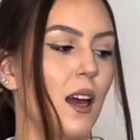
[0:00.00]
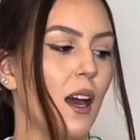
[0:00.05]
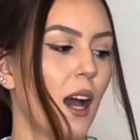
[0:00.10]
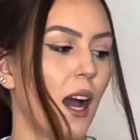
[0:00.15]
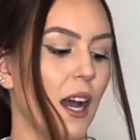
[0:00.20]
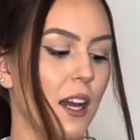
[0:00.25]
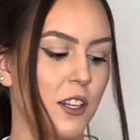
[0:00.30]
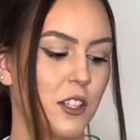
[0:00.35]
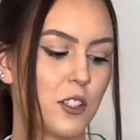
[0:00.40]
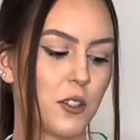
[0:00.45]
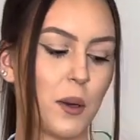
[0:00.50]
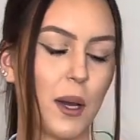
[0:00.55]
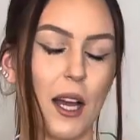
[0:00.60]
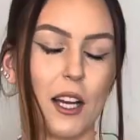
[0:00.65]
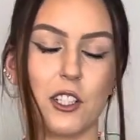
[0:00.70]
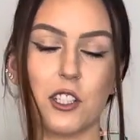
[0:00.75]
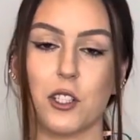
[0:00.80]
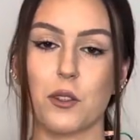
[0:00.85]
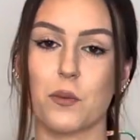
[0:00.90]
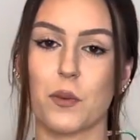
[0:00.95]
I do
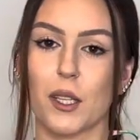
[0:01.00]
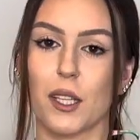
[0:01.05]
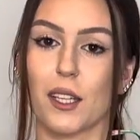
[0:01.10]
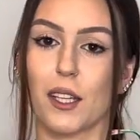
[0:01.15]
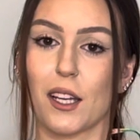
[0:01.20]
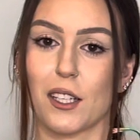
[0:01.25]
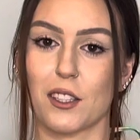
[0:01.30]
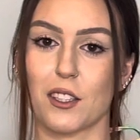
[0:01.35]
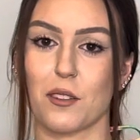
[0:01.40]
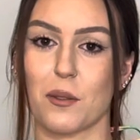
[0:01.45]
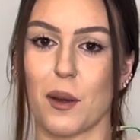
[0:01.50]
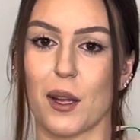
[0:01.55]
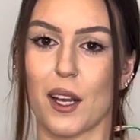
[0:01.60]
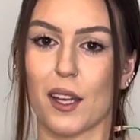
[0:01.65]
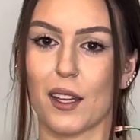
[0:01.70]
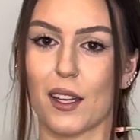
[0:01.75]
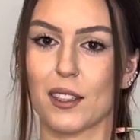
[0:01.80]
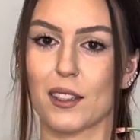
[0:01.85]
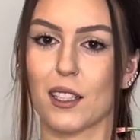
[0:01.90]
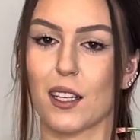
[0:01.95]
actually really like this one. I
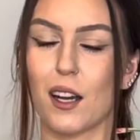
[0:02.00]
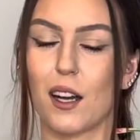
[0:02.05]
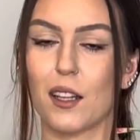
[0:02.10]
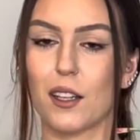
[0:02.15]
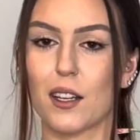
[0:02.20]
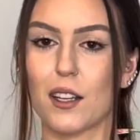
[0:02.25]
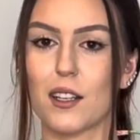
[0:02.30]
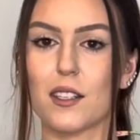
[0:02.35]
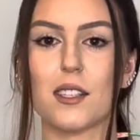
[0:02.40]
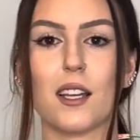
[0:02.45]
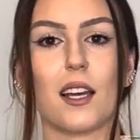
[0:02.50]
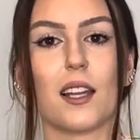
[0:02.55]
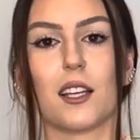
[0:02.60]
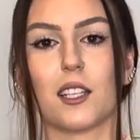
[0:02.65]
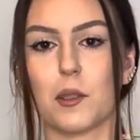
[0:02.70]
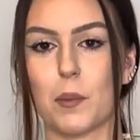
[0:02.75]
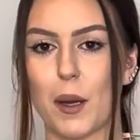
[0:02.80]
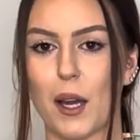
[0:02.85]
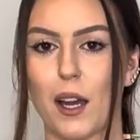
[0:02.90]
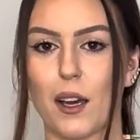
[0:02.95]
like the colors, I like
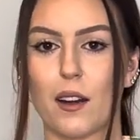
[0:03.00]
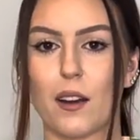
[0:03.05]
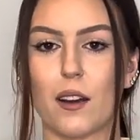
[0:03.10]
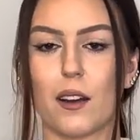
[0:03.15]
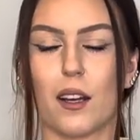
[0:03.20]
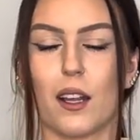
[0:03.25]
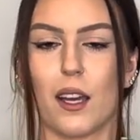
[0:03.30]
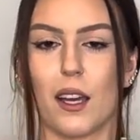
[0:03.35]
the pattern.